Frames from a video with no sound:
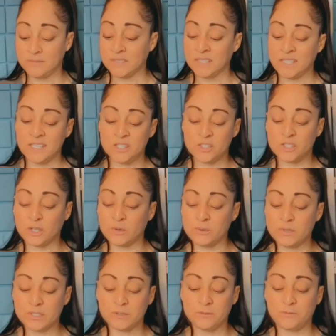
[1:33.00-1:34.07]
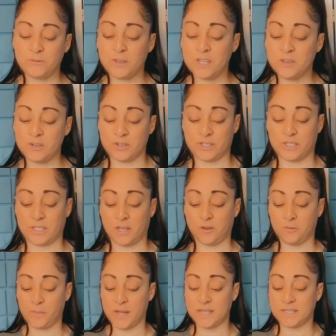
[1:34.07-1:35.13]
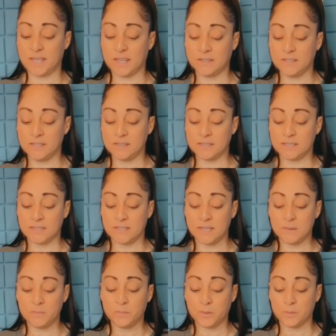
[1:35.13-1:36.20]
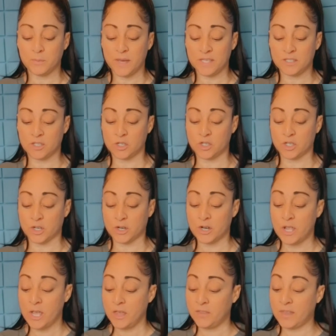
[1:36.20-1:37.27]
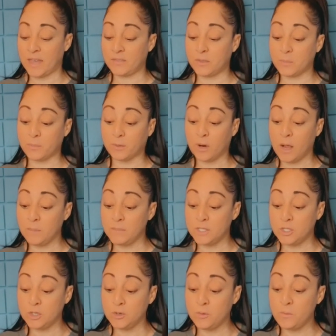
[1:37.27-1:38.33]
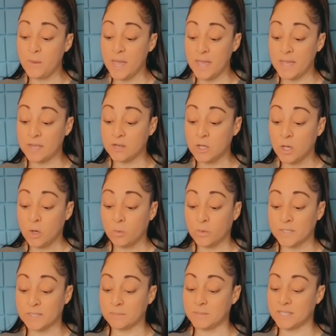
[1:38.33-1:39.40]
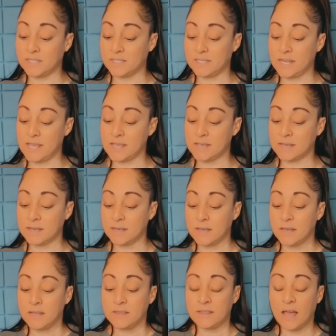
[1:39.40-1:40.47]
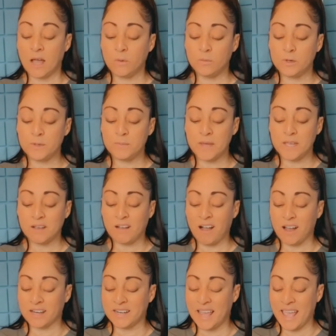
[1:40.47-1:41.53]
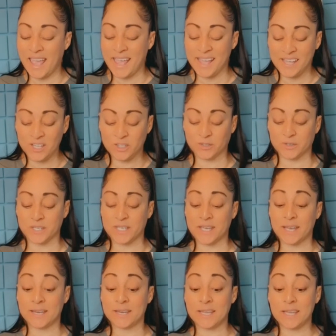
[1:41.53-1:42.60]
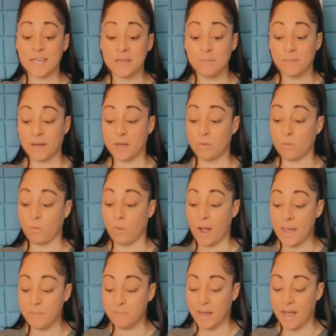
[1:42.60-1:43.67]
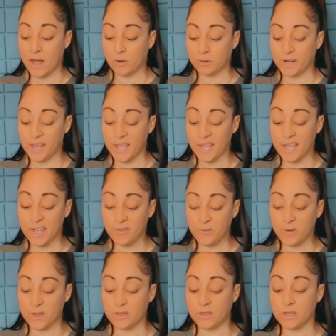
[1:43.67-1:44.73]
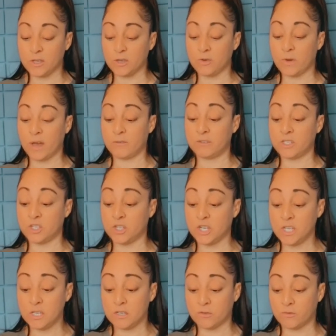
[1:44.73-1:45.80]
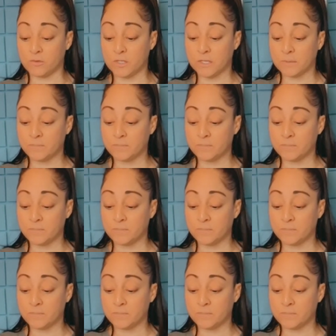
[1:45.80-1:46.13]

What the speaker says: And don't defend yourself by telling the temple messenger that the promise you made was a mistake. That would make God angry, and He might wipe out everything you have achieved.